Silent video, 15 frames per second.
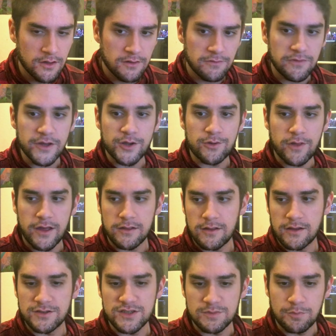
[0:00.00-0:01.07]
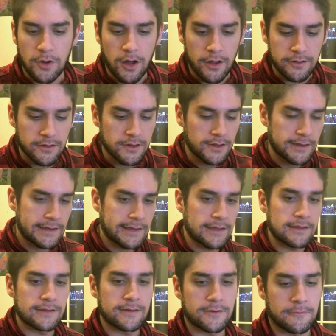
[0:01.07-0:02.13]
figure that I just bought,
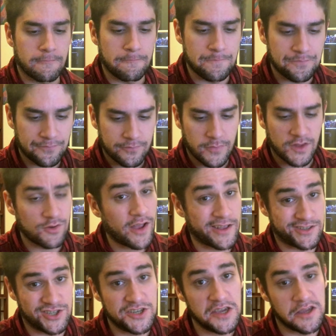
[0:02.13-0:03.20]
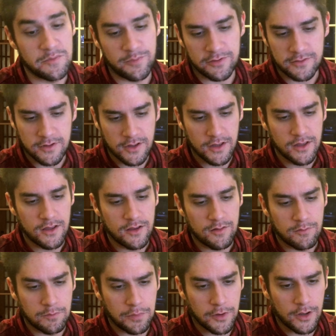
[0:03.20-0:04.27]
and they're not cheap,
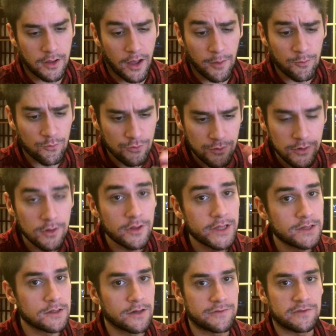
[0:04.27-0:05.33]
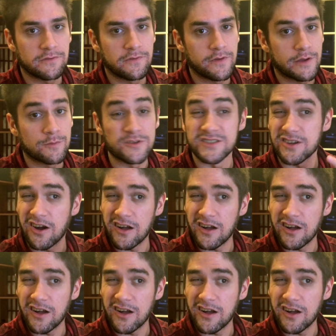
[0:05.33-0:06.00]
but I'm really loving Figmas.